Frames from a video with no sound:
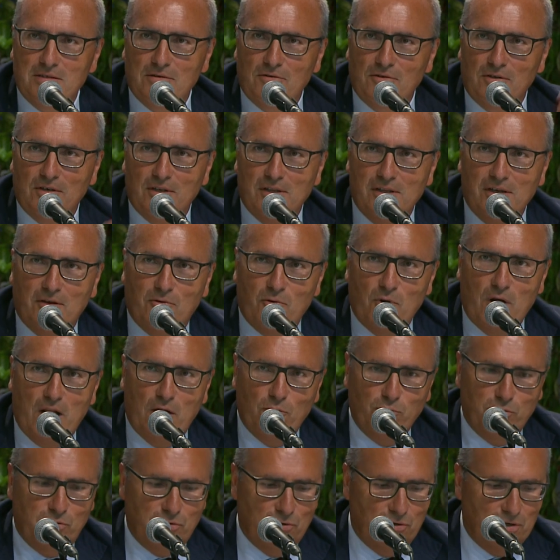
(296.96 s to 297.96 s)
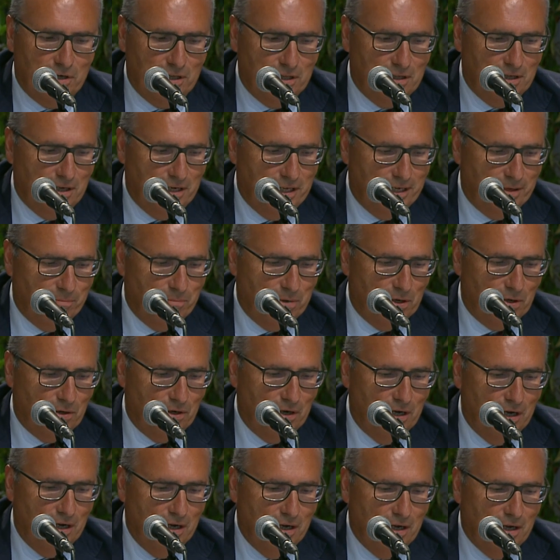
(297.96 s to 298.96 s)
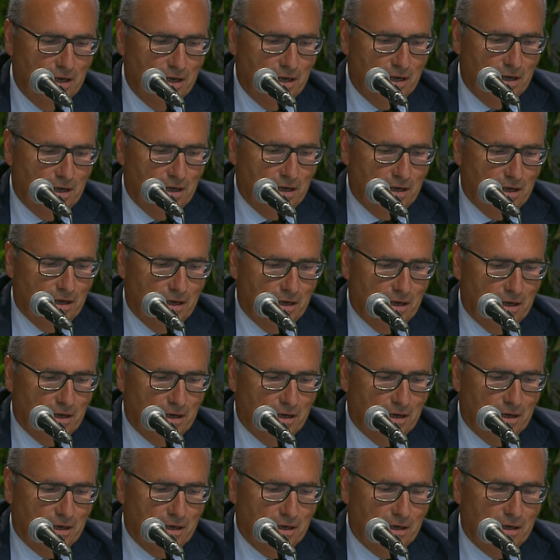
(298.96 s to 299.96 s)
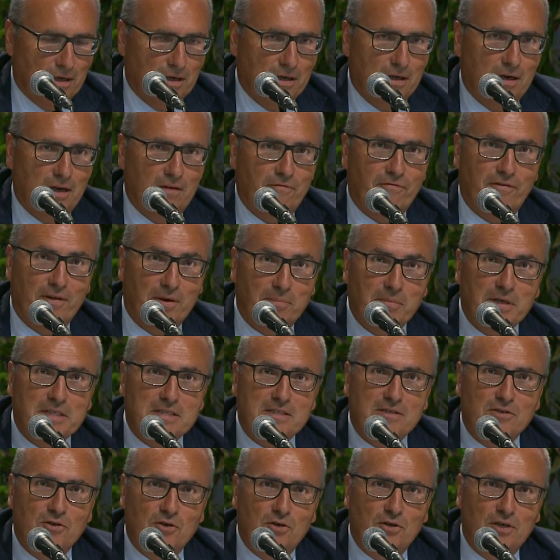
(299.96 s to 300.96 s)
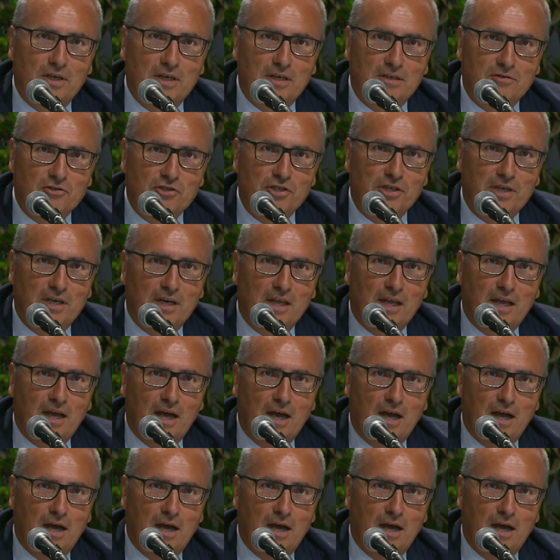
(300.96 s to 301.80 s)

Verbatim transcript: We'll also try to understand the meaning of the quote I